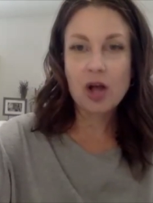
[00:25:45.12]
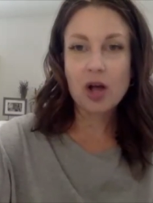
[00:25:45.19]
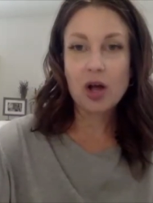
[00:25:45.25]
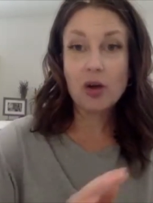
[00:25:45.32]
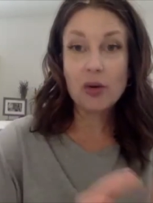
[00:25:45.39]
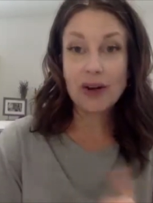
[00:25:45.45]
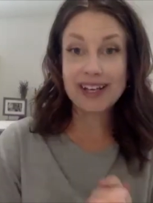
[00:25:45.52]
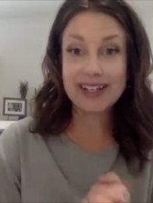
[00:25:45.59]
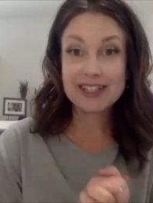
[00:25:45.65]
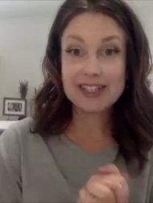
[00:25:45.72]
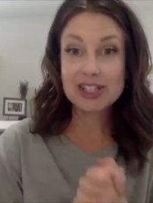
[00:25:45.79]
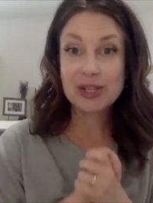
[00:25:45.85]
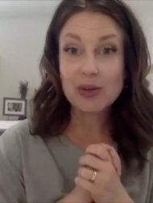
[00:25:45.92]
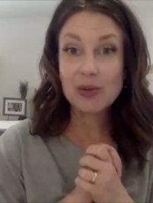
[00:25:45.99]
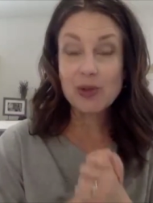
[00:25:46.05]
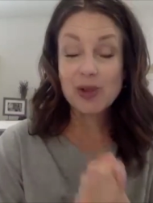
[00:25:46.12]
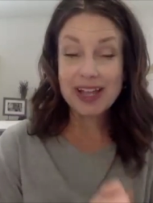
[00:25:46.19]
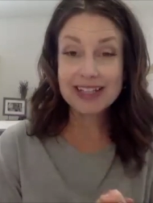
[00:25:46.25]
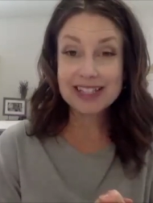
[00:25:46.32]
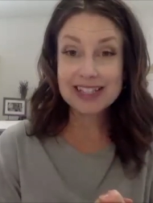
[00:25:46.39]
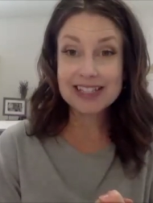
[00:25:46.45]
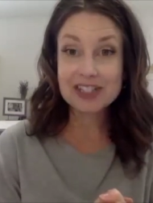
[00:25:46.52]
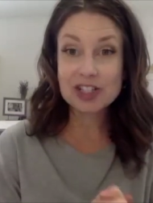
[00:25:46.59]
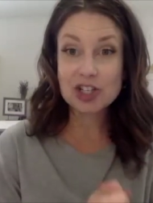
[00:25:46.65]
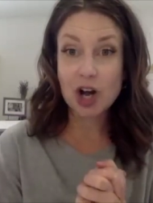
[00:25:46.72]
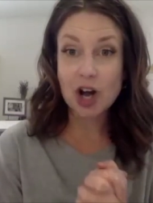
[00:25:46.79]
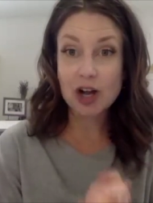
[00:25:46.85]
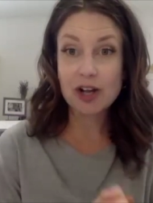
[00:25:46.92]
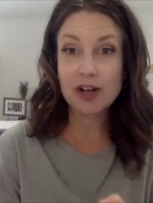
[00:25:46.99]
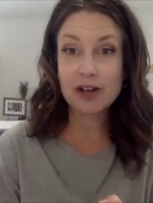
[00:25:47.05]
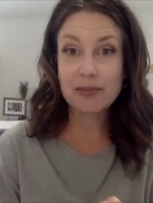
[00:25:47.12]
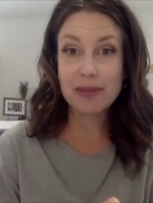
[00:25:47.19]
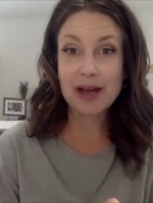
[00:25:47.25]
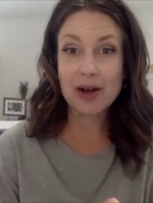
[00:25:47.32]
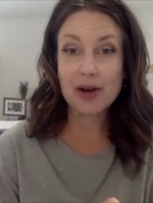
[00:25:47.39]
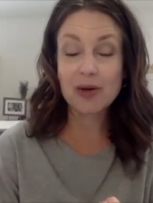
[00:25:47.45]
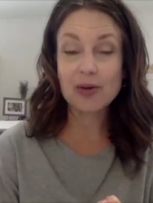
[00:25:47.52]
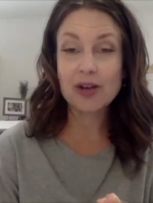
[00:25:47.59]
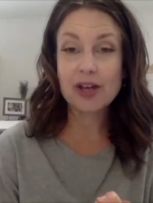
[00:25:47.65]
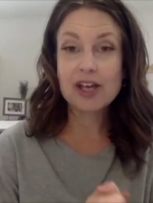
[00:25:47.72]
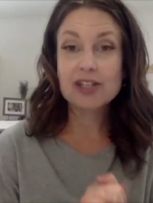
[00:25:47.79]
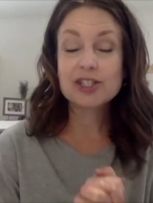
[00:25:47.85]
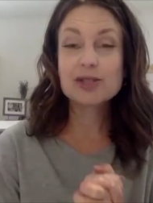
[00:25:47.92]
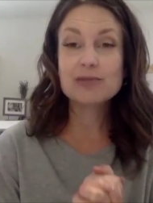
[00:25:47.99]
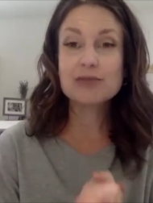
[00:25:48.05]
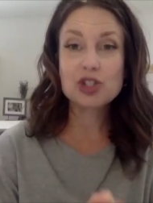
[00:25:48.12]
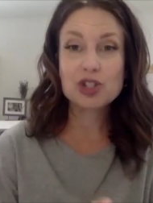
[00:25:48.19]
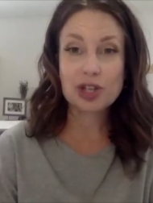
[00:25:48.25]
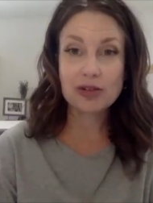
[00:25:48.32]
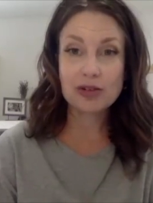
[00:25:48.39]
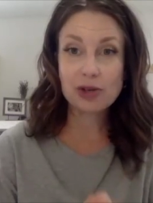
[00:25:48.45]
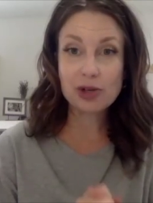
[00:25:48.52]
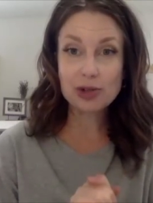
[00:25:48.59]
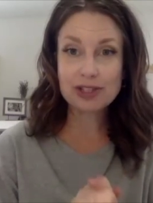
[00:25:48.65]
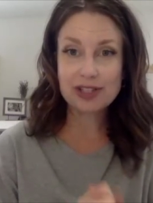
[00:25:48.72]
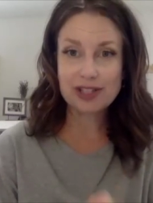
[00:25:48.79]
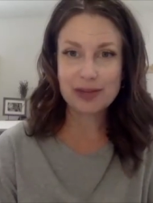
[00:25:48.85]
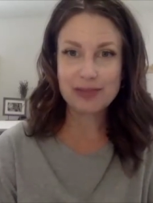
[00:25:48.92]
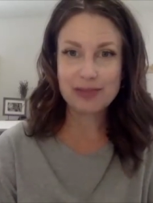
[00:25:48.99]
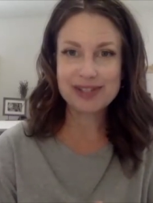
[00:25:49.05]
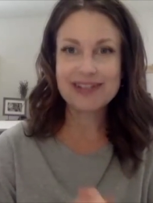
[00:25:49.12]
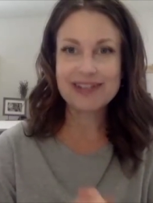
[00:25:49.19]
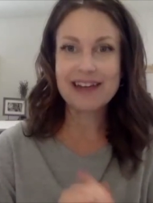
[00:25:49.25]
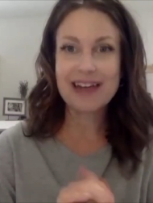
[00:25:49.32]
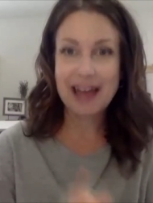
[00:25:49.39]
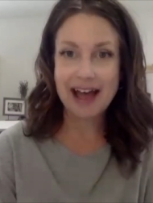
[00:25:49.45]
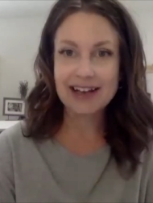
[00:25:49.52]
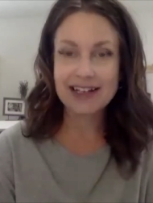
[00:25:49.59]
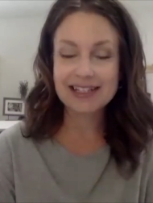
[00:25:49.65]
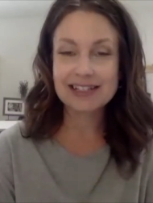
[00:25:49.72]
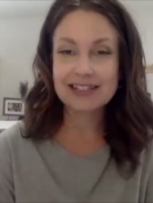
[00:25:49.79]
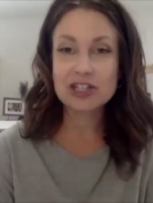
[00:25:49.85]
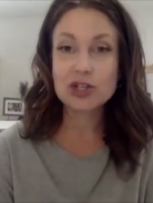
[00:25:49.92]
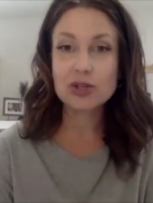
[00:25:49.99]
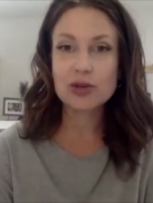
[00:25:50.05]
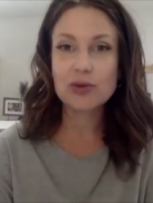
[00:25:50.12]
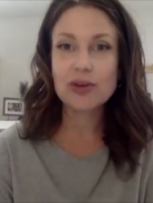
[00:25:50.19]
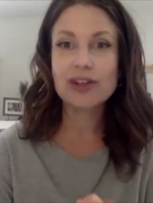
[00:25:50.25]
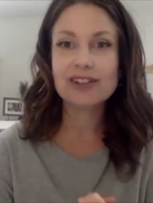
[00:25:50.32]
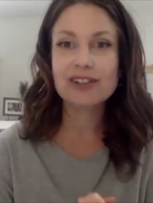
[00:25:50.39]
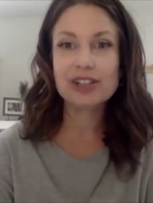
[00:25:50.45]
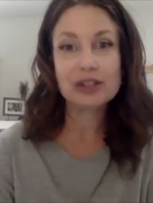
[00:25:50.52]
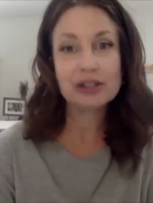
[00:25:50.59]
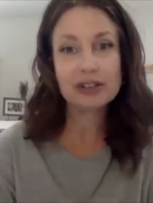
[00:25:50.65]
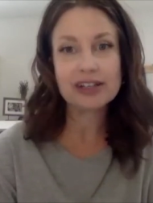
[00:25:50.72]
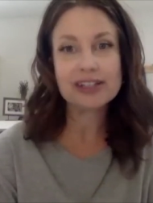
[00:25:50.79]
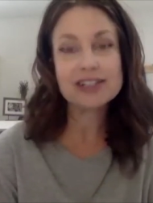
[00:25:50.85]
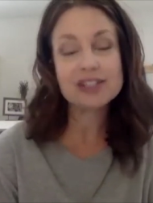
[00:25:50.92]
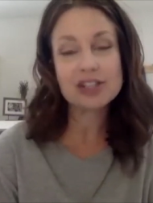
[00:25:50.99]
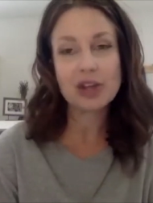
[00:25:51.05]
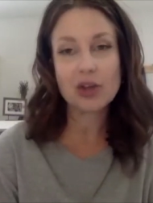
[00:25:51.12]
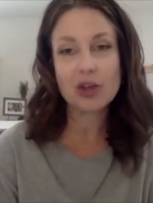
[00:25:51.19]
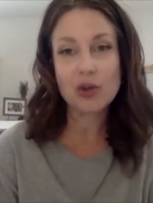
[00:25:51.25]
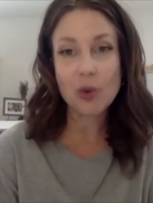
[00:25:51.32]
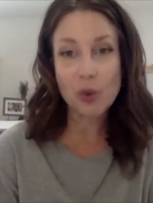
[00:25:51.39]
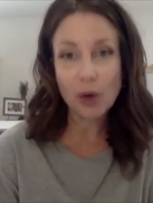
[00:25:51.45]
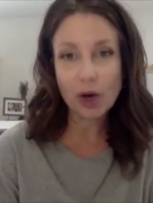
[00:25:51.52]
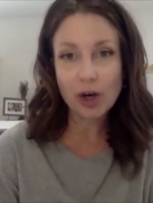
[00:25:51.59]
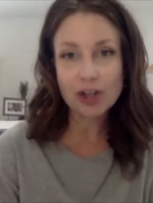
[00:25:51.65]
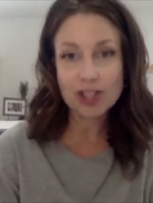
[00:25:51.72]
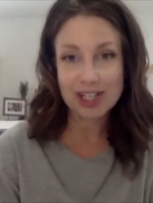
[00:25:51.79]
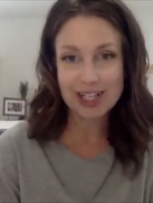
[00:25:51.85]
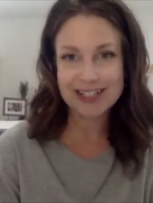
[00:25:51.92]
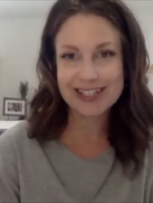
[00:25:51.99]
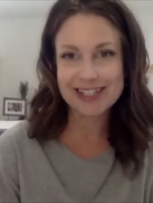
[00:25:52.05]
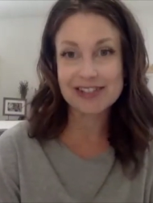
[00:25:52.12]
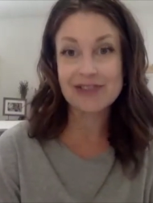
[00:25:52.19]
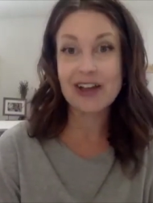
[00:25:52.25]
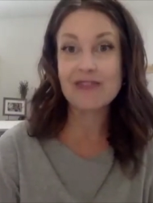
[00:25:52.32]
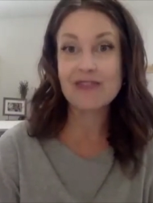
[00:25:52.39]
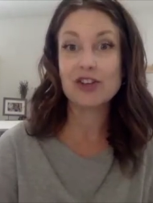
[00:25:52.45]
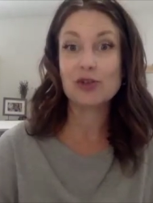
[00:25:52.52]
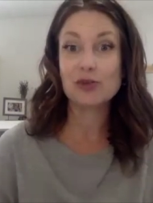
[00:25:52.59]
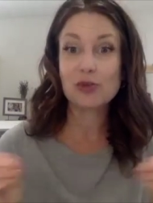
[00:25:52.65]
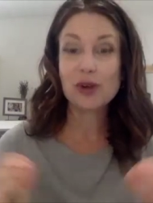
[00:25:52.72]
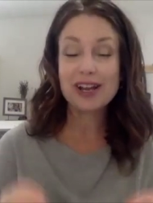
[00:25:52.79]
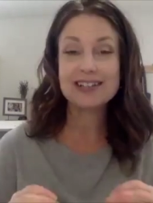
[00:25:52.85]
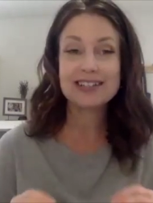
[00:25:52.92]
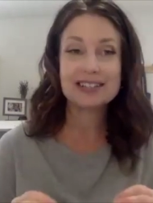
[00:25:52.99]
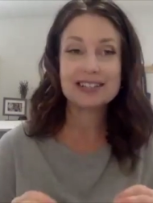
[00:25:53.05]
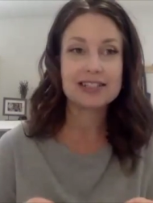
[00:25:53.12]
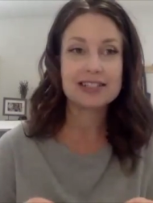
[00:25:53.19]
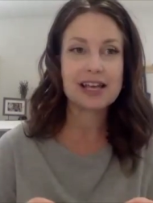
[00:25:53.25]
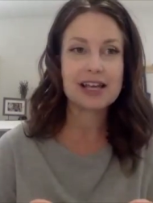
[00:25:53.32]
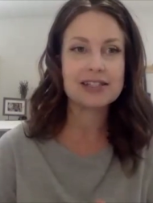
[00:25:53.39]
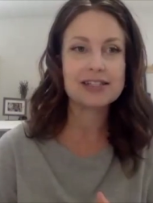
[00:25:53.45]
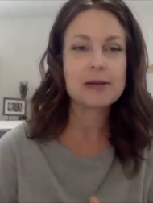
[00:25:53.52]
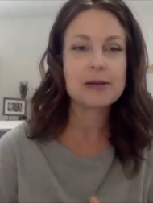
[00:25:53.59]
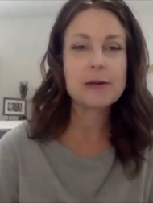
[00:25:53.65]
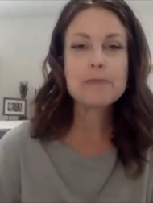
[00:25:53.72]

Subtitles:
All right, so let's talk about some general tips and hacks to increase your chances of having great success.